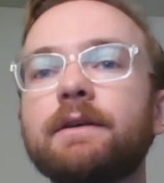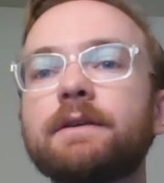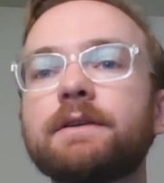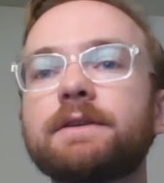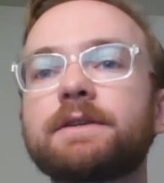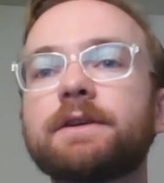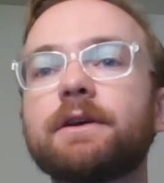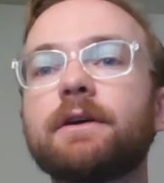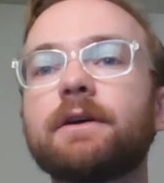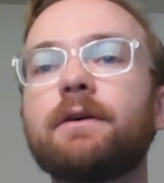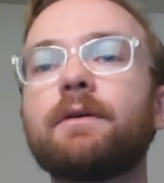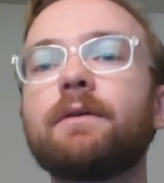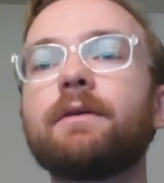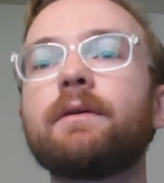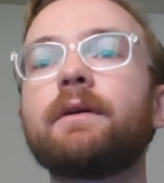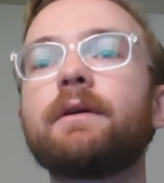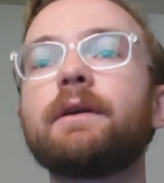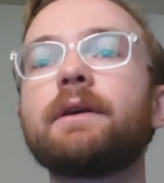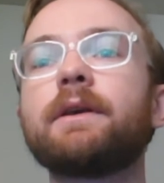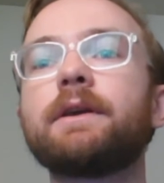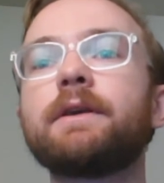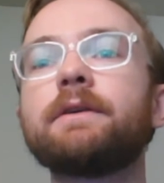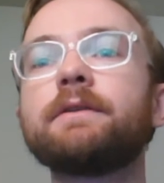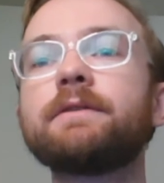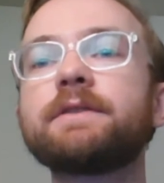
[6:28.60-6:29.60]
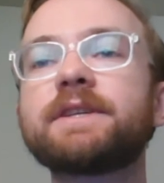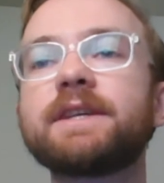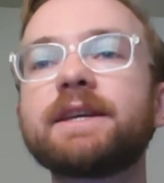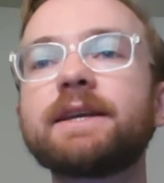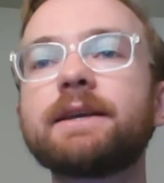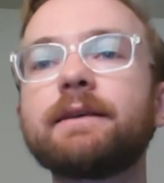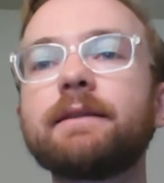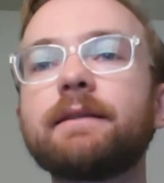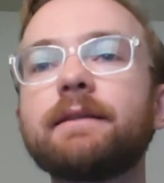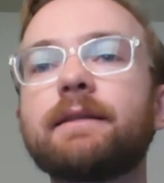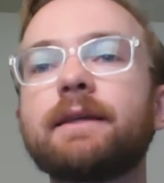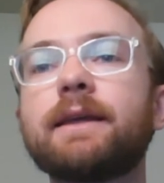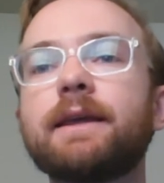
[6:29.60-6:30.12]
So
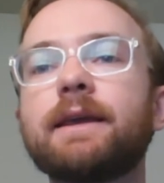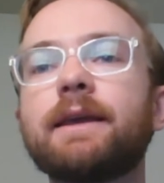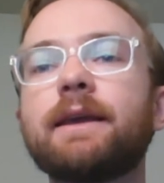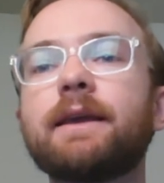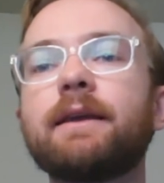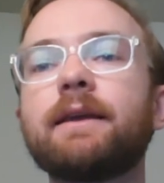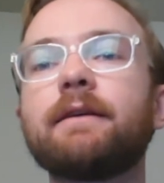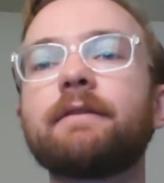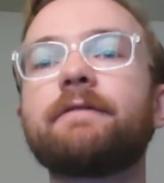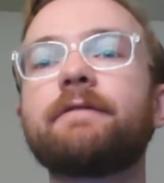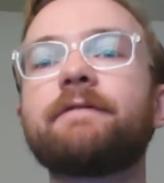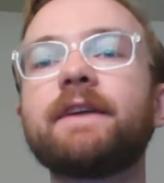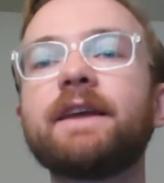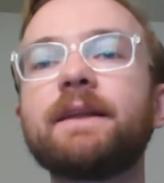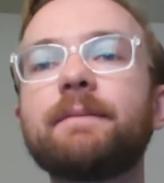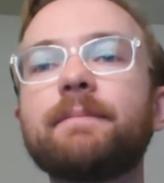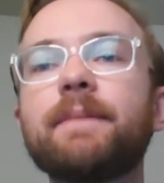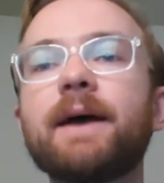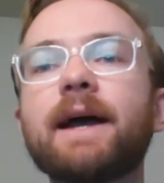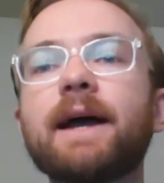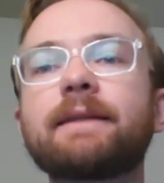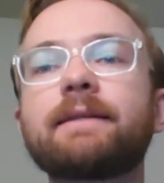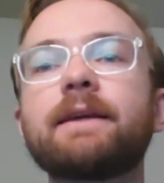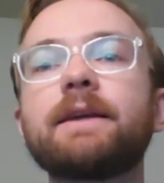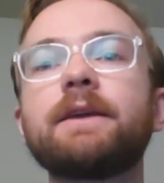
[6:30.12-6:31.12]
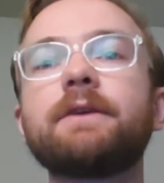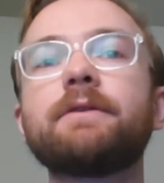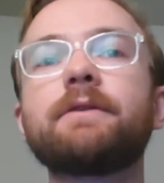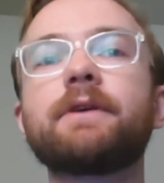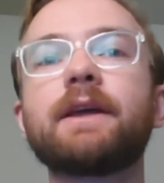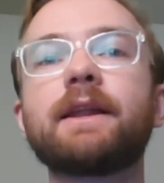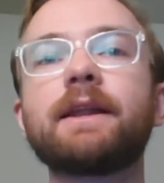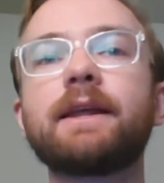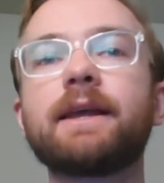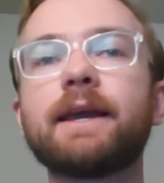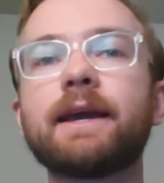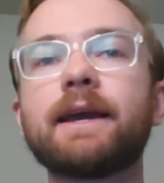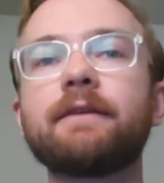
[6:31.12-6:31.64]
using the feedback that you
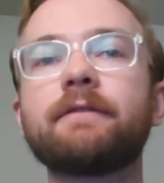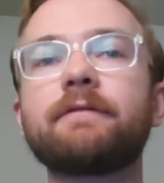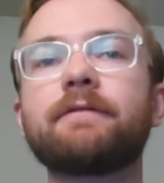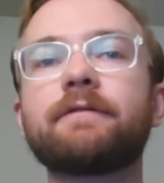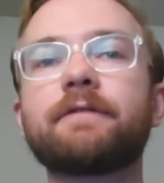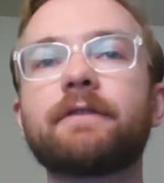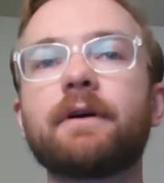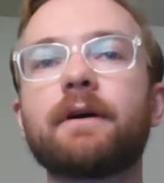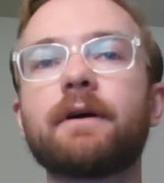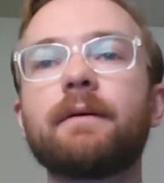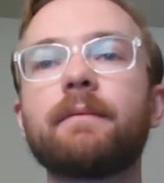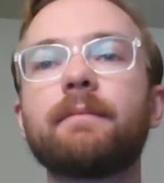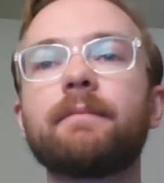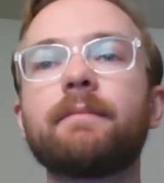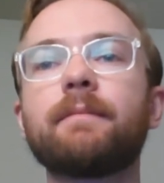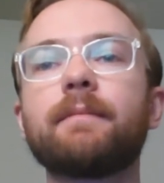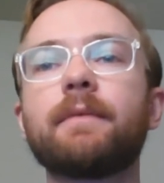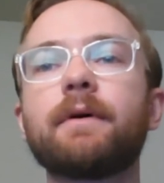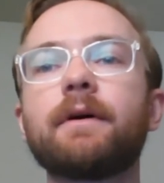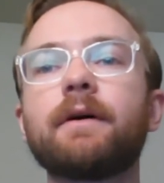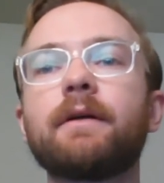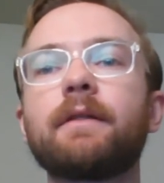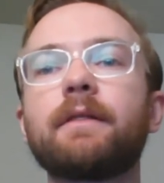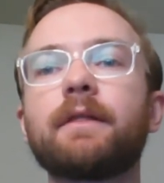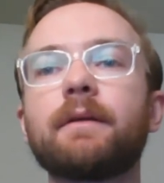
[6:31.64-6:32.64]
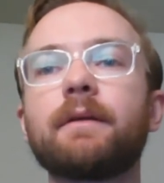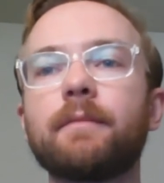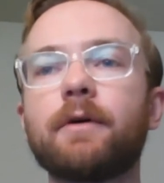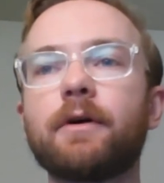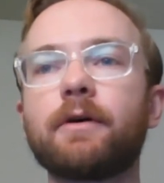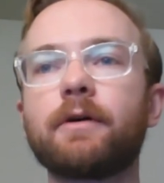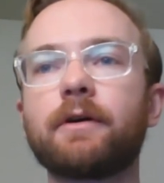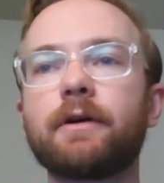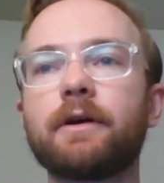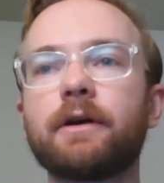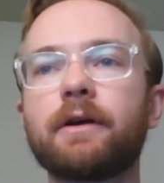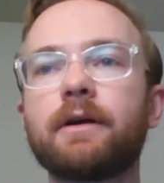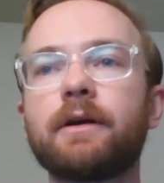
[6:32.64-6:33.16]
can get from the
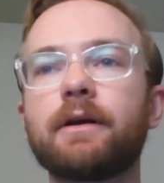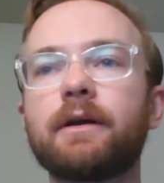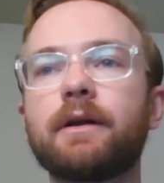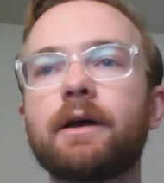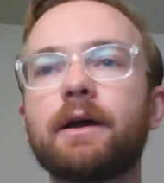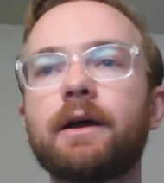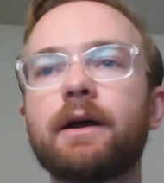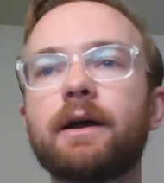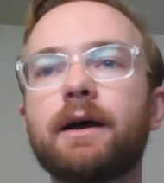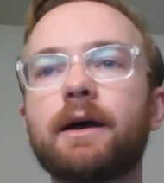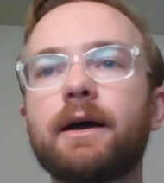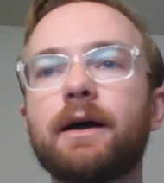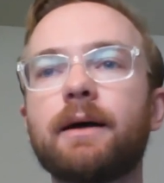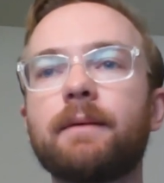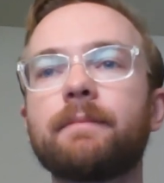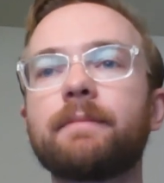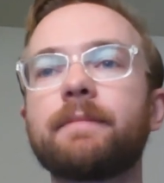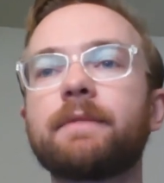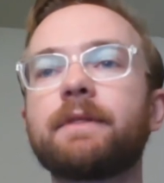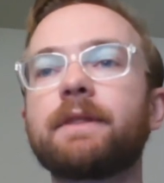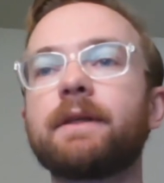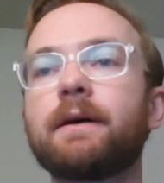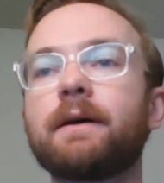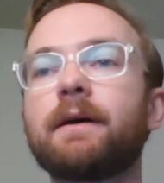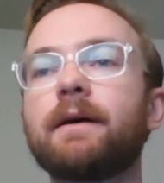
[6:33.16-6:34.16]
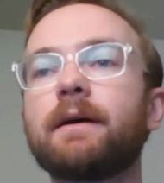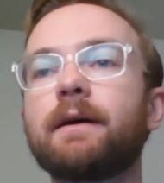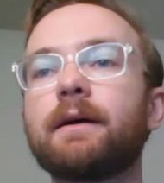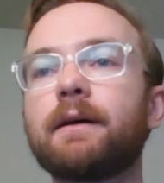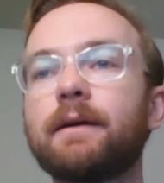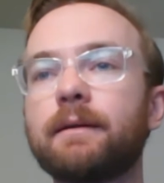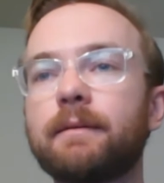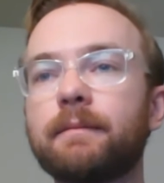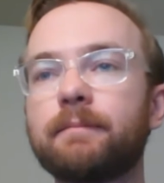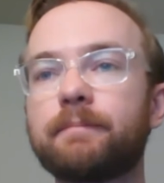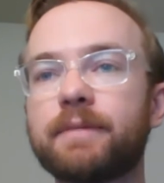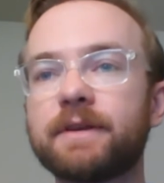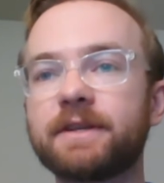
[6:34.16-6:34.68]
motor, the
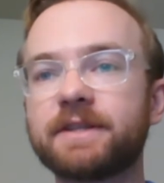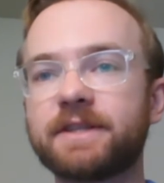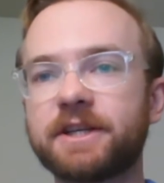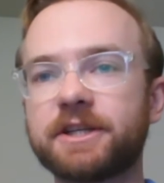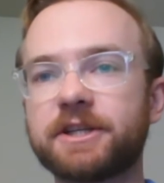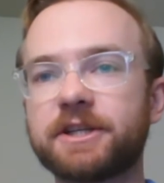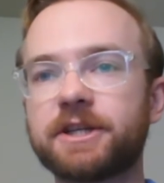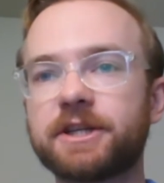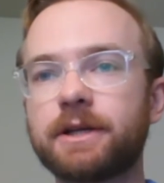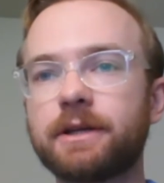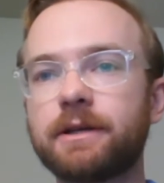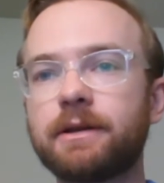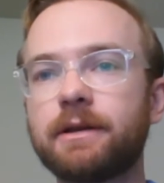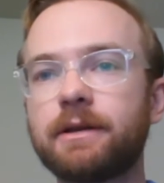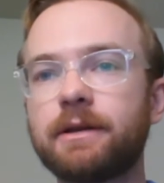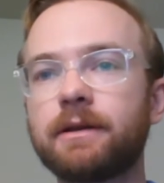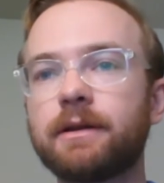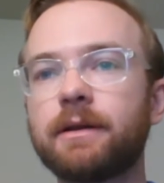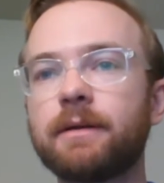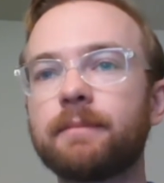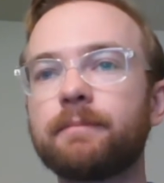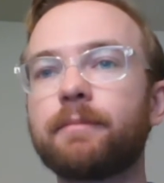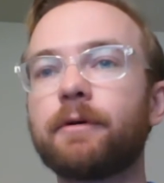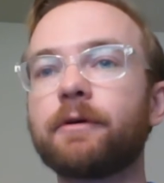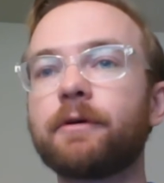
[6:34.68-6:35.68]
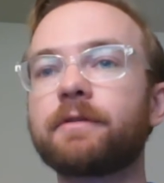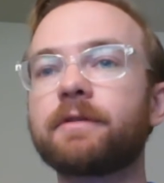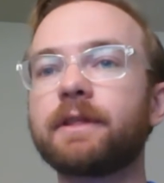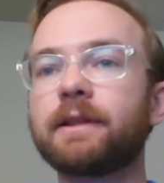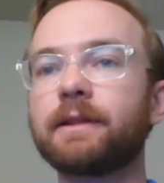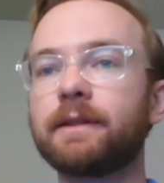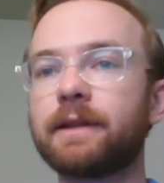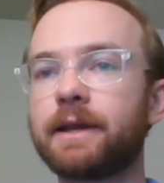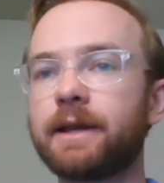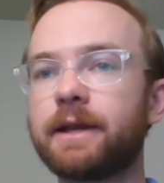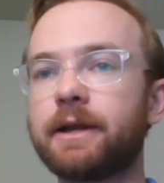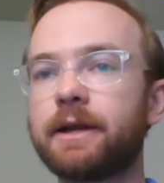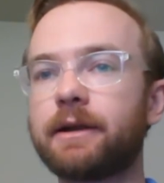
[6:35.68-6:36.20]
position, both the
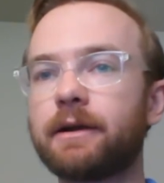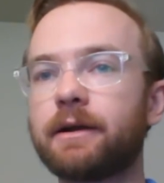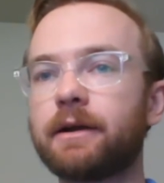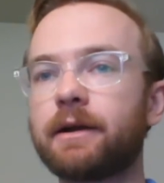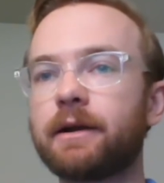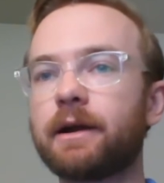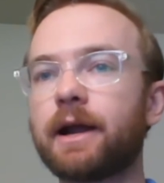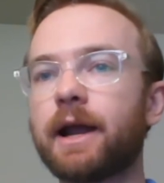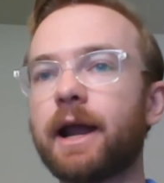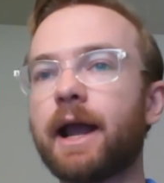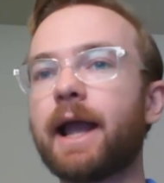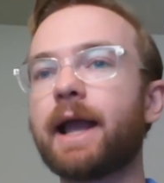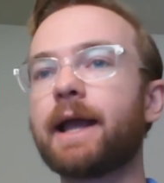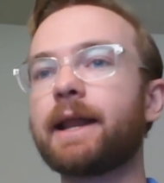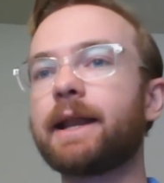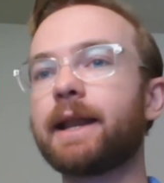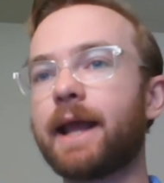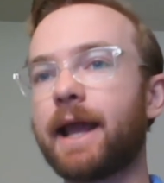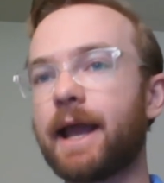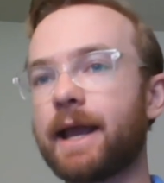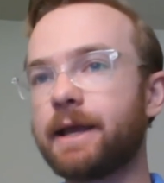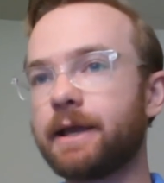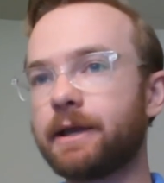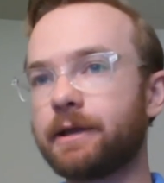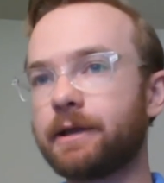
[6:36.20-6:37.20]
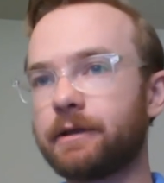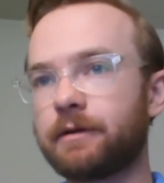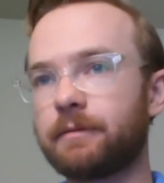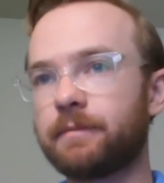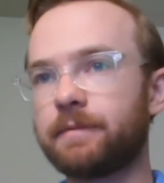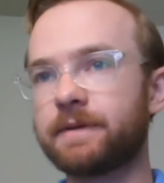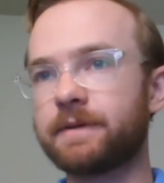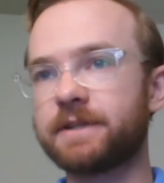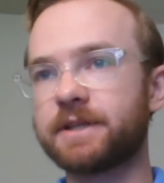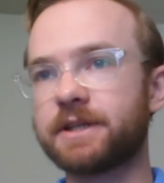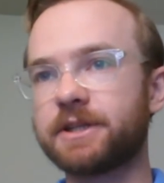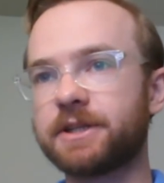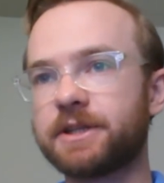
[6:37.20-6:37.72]
linear and angular
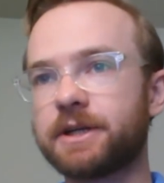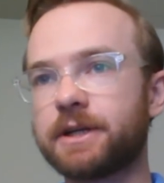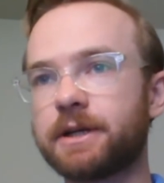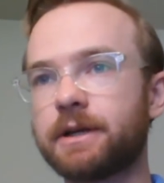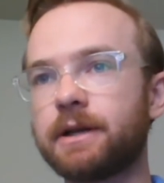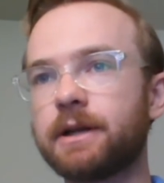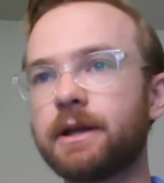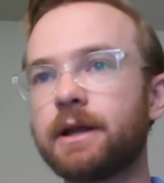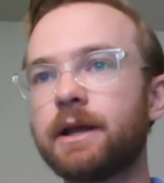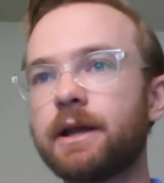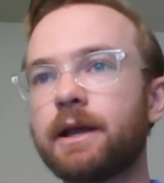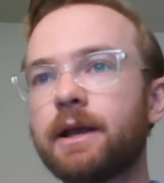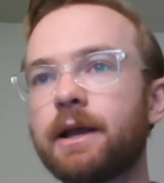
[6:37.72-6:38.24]
position,